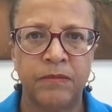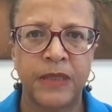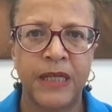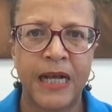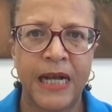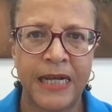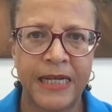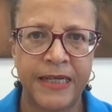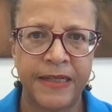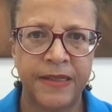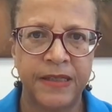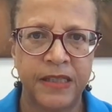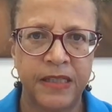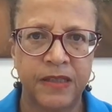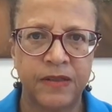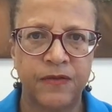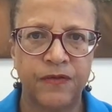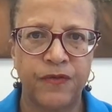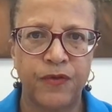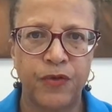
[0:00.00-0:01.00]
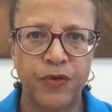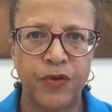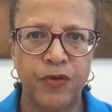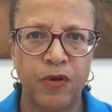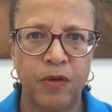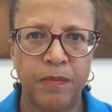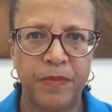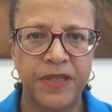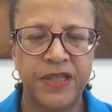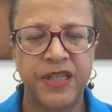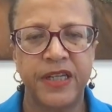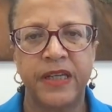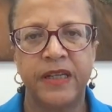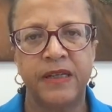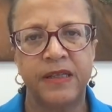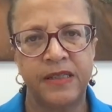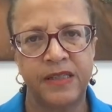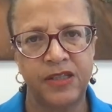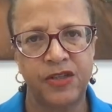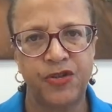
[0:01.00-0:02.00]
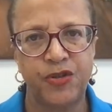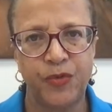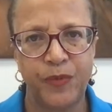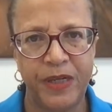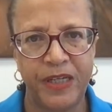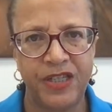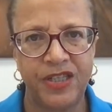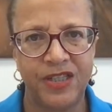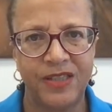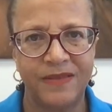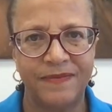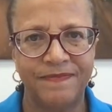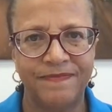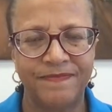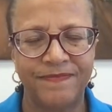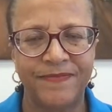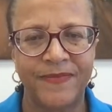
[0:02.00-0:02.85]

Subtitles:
guidance for your particular situation.